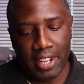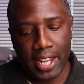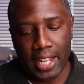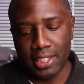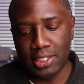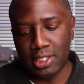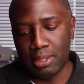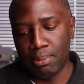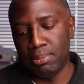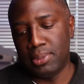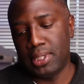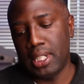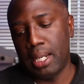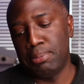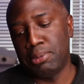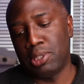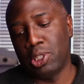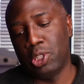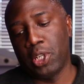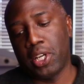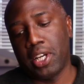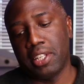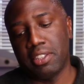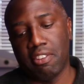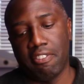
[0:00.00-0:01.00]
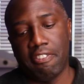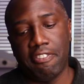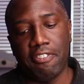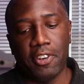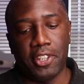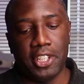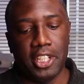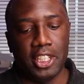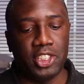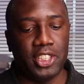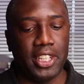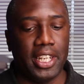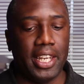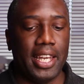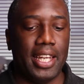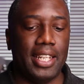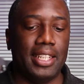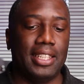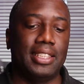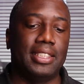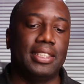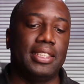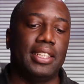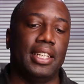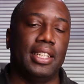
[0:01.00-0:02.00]
had some time to look at the footage,
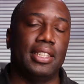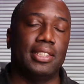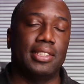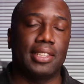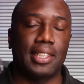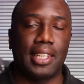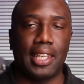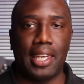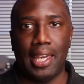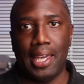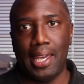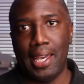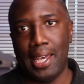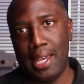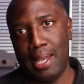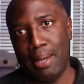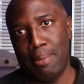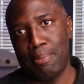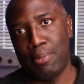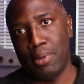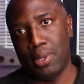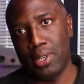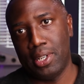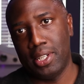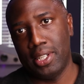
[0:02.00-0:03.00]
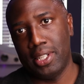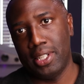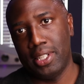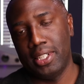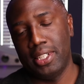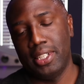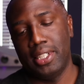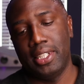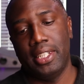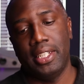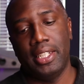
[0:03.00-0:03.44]
and this camera